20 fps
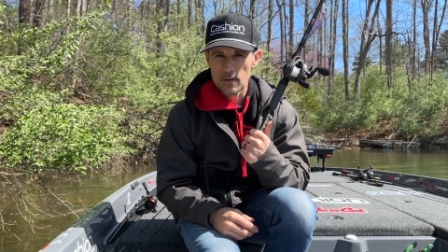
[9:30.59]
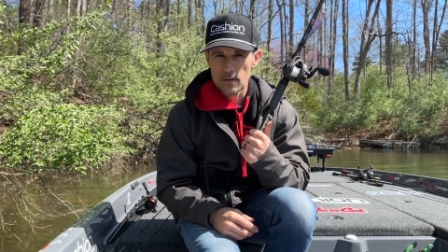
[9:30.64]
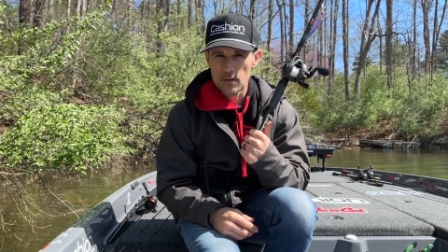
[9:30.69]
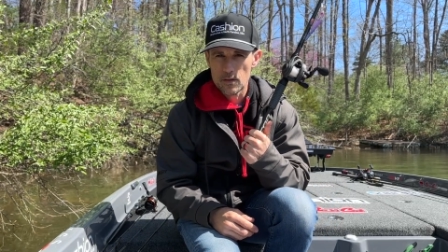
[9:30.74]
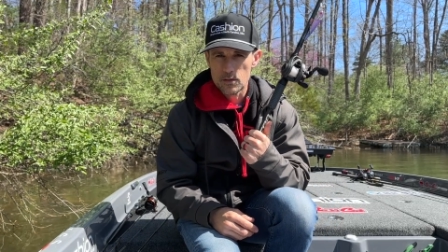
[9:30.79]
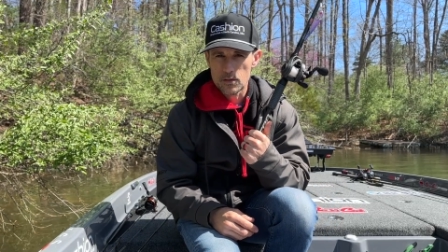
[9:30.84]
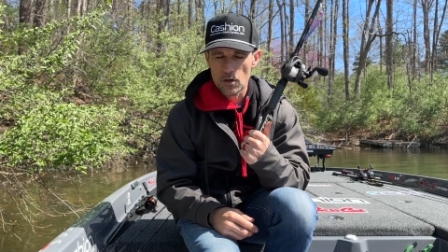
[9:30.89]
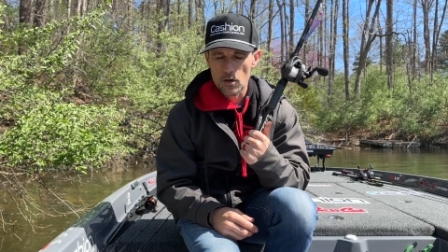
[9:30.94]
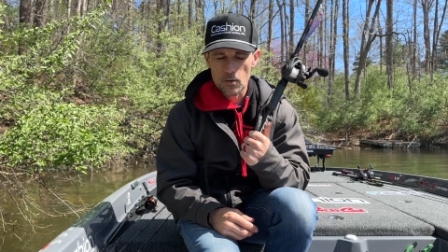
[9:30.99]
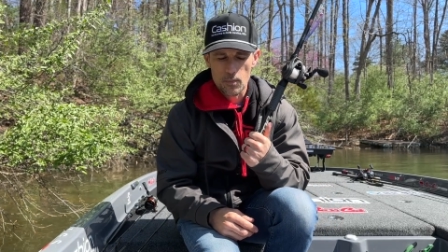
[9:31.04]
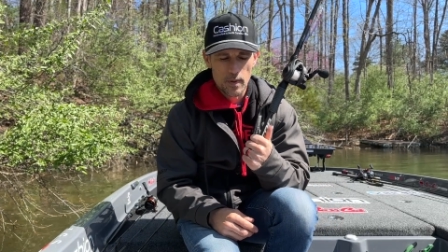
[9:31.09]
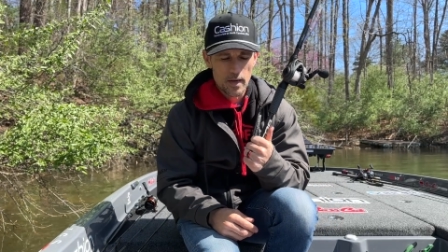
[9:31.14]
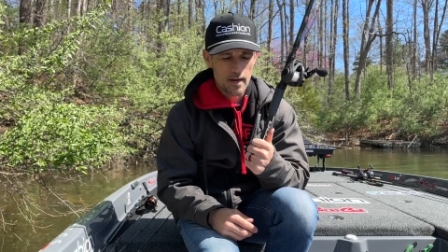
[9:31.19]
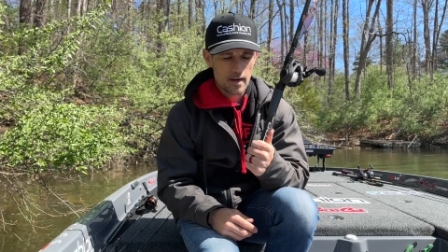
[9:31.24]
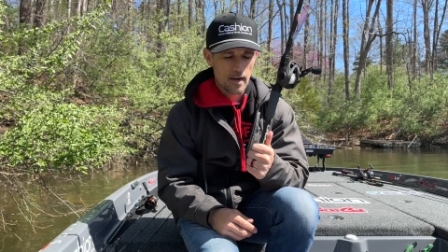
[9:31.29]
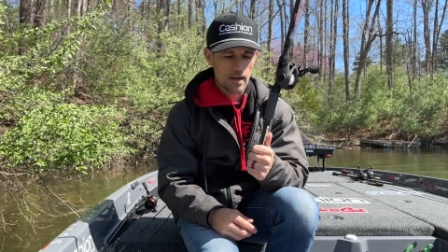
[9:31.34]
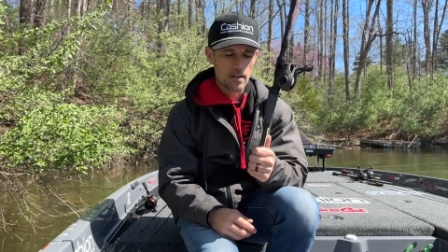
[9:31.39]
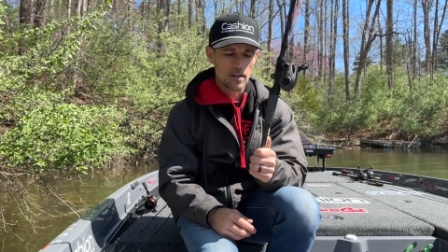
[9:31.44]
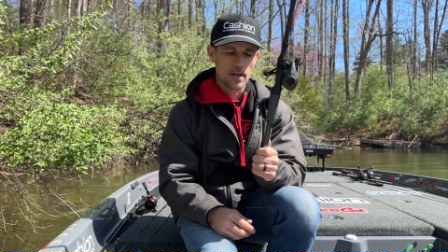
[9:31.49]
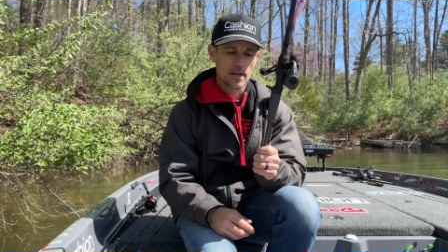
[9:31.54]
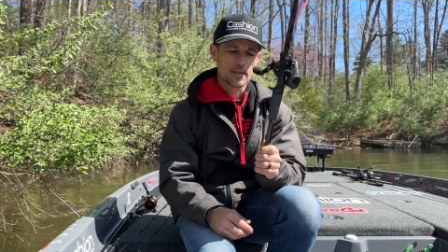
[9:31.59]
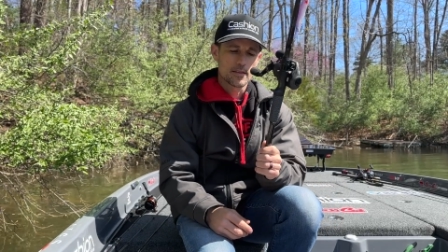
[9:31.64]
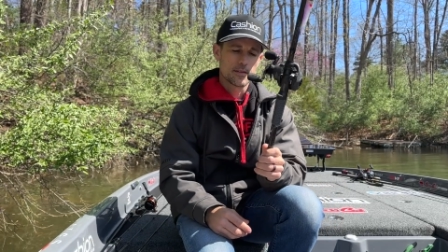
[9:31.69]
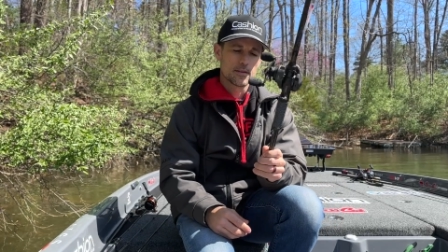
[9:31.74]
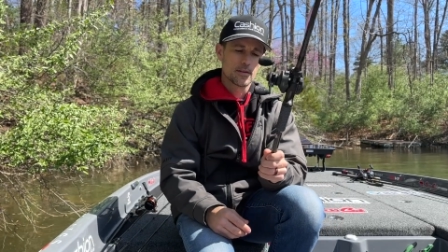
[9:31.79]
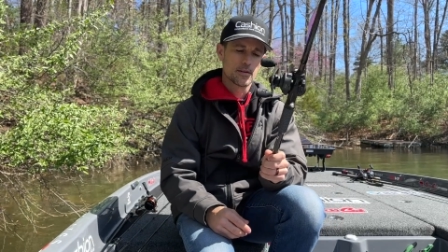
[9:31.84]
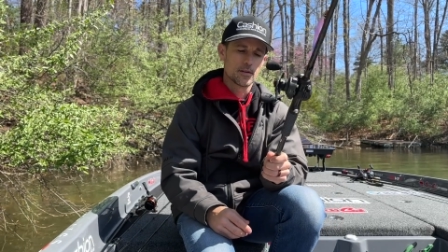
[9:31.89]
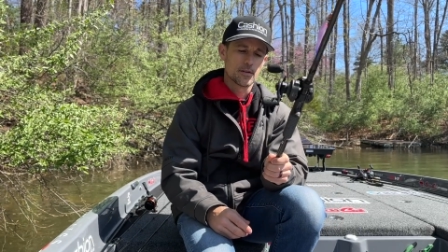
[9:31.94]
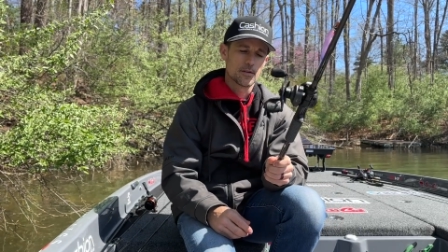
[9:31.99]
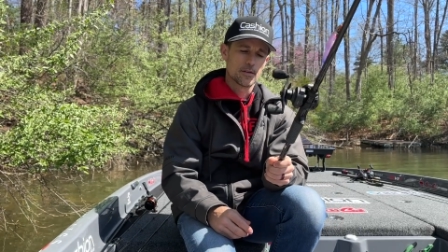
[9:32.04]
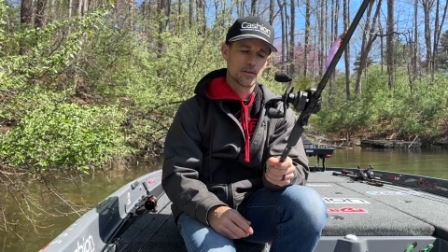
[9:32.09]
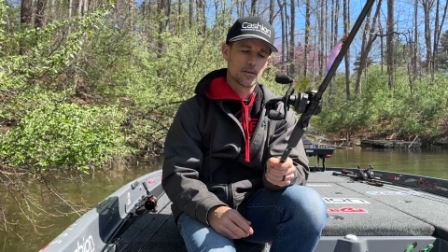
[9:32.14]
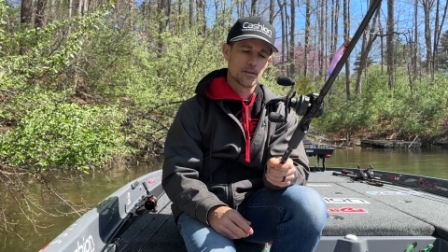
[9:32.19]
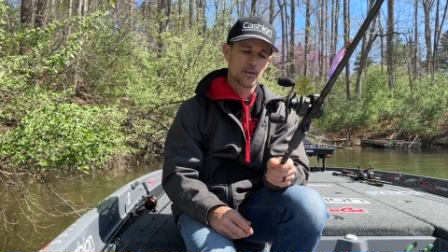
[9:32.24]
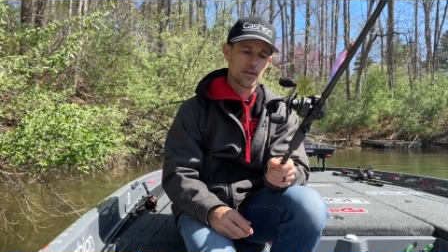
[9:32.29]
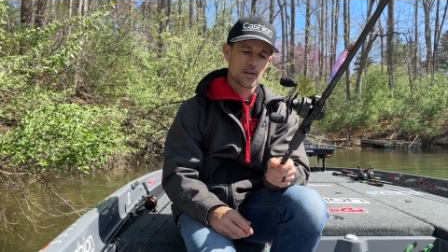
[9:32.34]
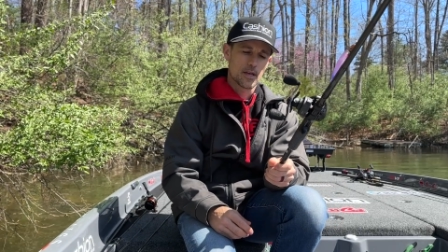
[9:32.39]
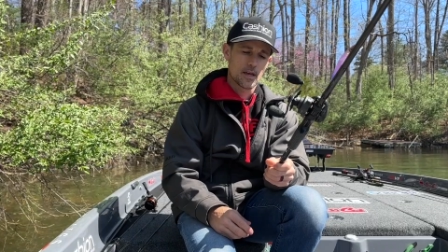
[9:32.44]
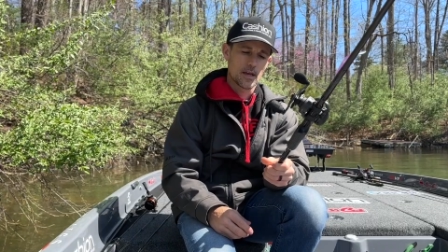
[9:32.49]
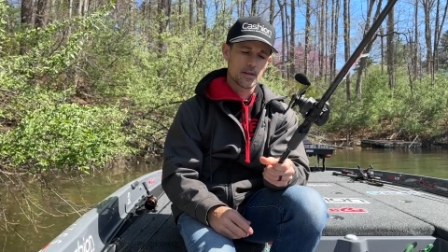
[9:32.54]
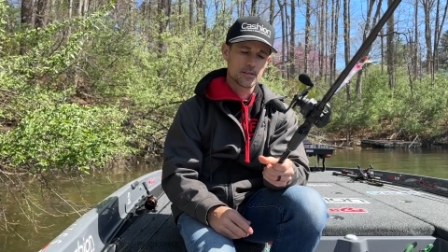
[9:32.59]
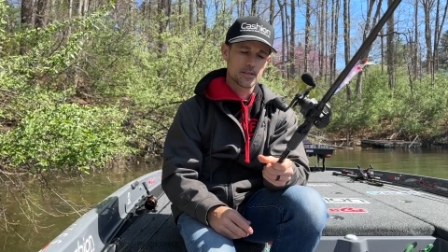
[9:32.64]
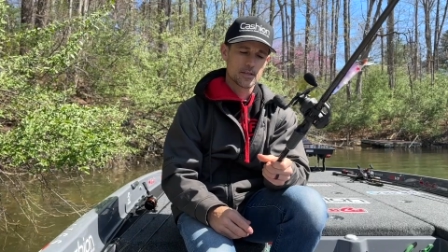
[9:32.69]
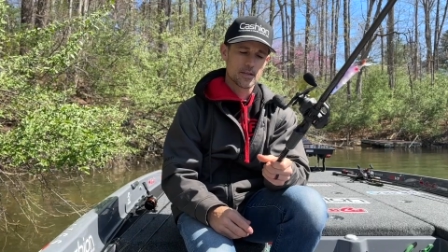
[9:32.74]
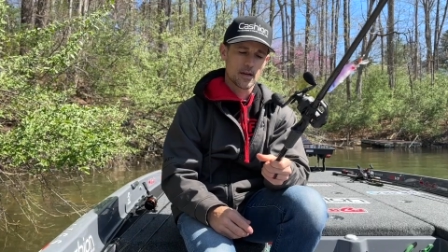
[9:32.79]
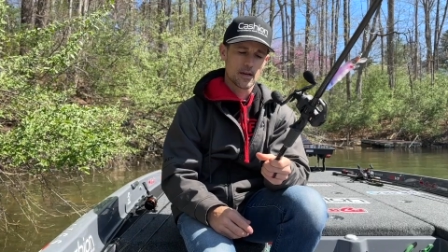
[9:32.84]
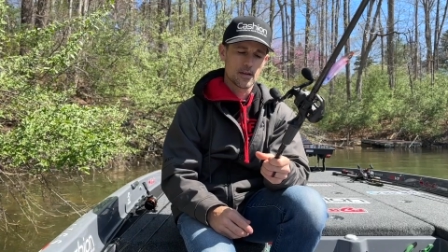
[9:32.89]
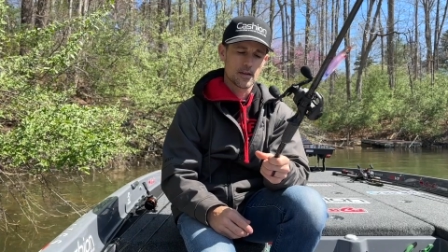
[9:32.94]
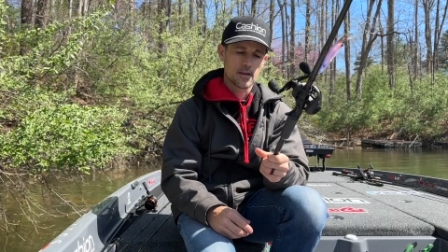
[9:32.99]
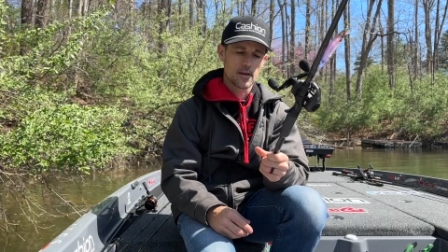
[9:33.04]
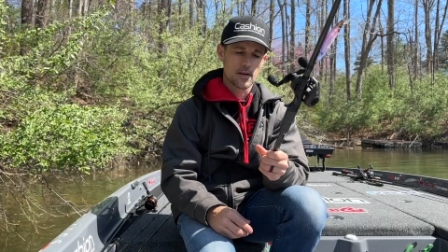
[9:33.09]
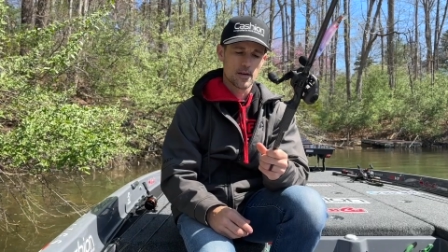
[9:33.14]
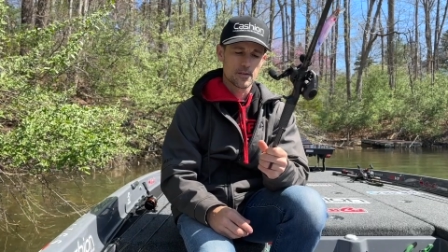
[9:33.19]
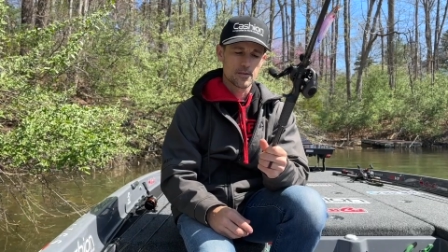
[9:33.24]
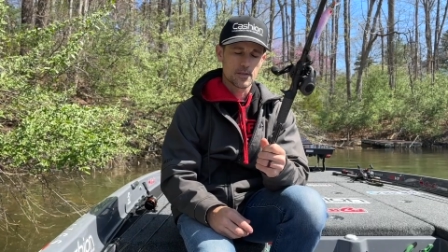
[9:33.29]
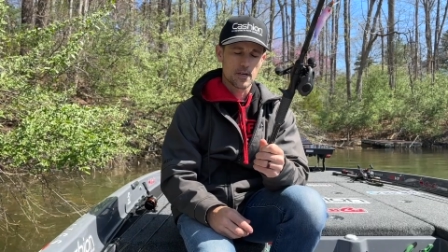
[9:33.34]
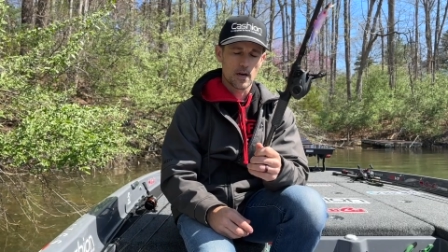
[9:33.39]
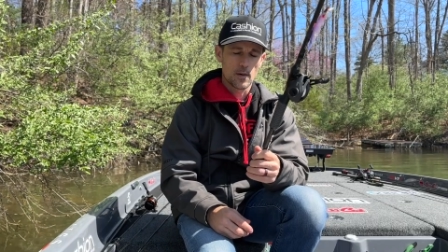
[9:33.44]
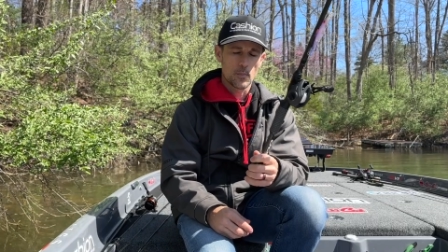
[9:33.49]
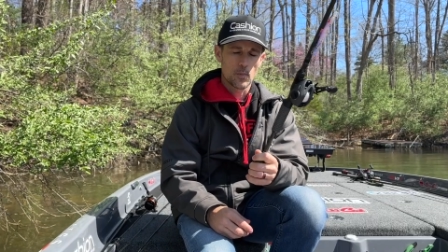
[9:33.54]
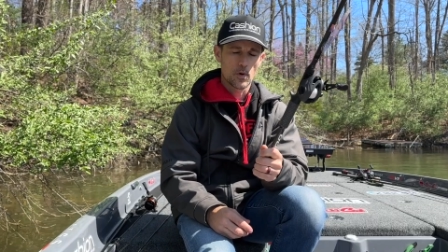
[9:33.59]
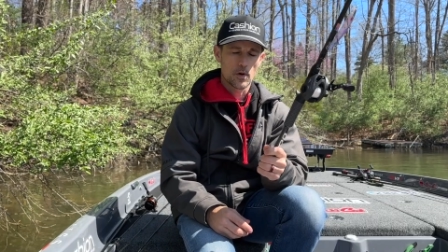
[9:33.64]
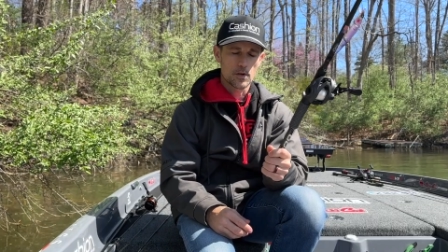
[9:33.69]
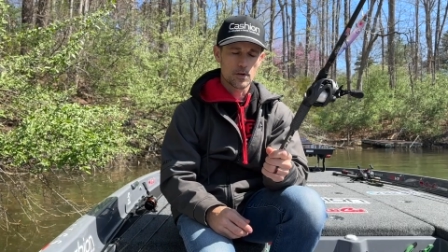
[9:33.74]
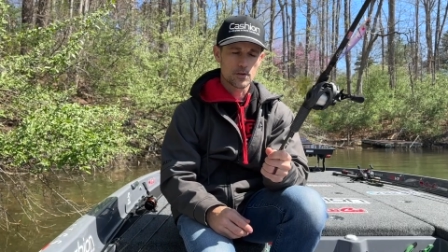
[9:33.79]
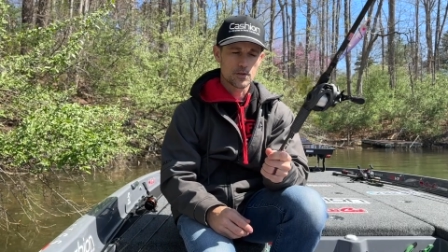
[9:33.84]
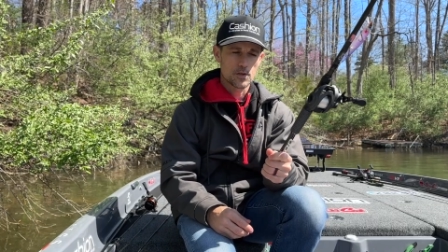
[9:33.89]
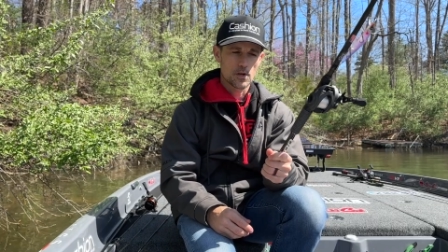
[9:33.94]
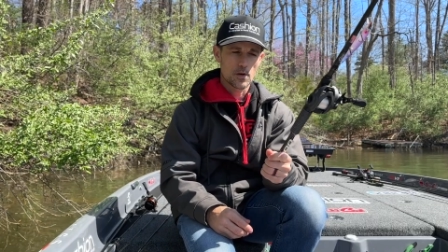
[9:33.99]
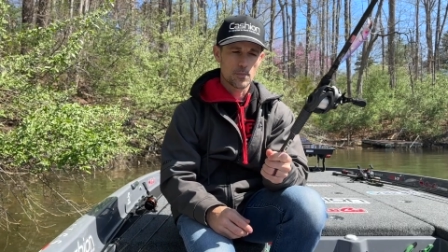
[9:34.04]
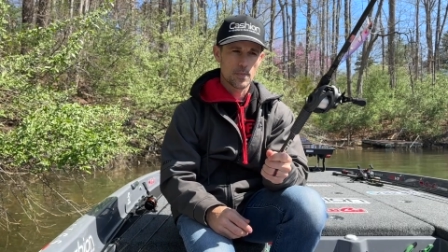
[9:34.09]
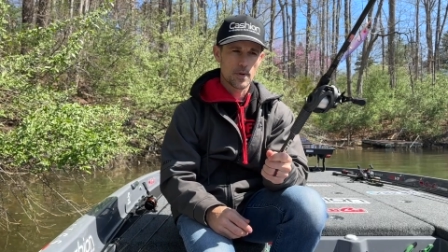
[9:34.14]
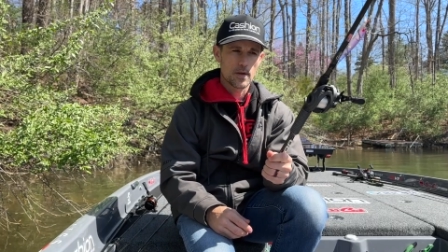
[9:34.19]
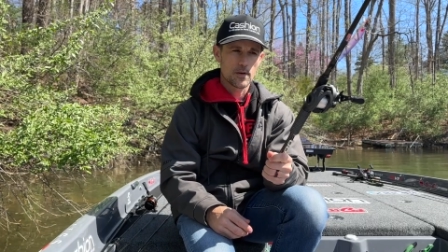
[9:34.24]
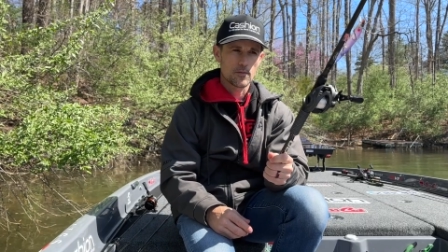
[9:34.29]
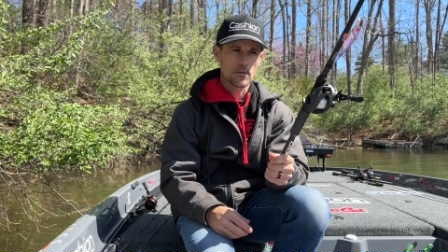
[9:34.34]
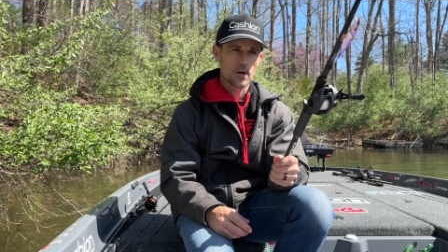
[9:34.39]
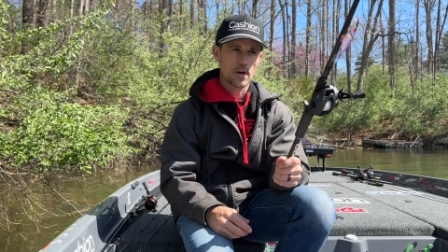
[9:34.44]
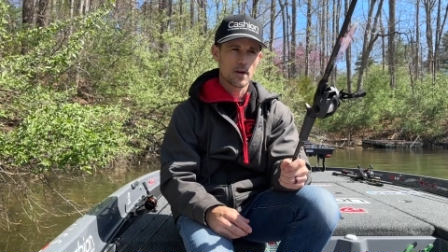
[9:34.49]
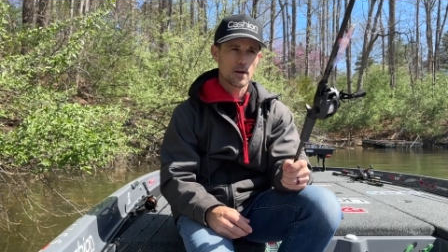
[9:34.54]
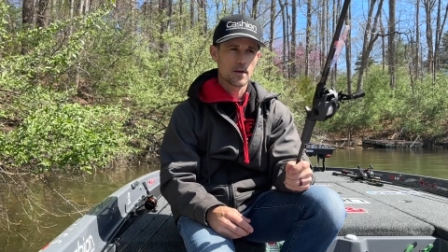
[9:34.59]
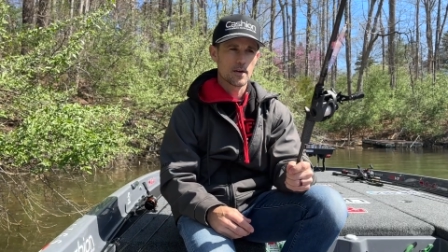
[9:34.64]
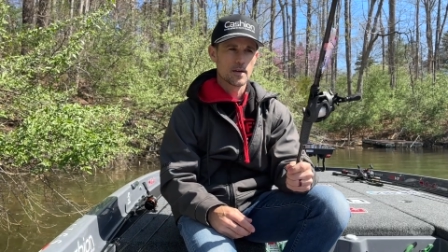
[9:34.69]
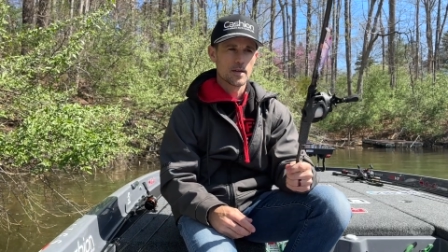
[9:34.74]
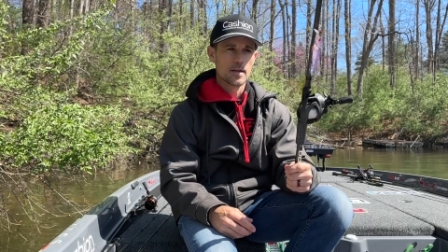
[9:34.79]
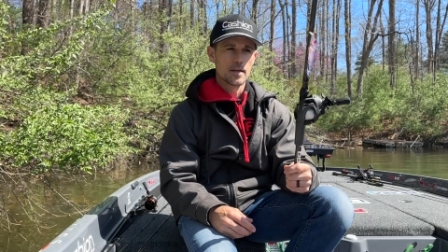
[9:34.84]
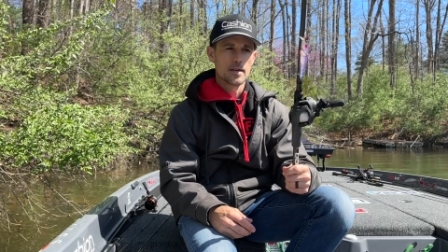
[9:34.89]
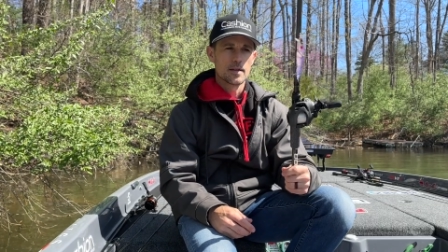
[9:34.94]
jerkbait. I like the Cashion Icon Topwater jerkbait rod.